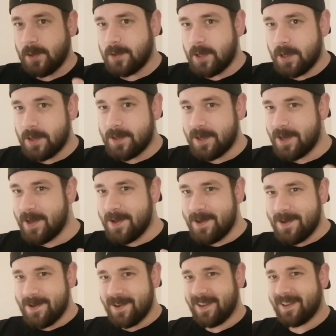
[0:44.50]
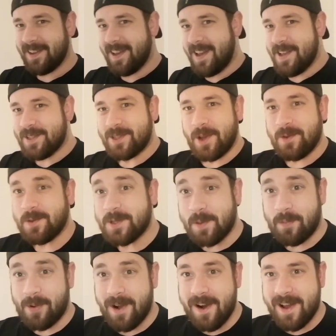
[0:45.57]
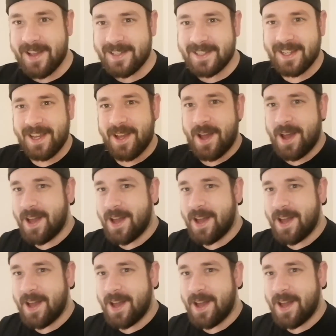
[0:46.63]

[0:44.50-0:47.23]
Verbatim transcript: Do, do, do, do, do. So, surprise,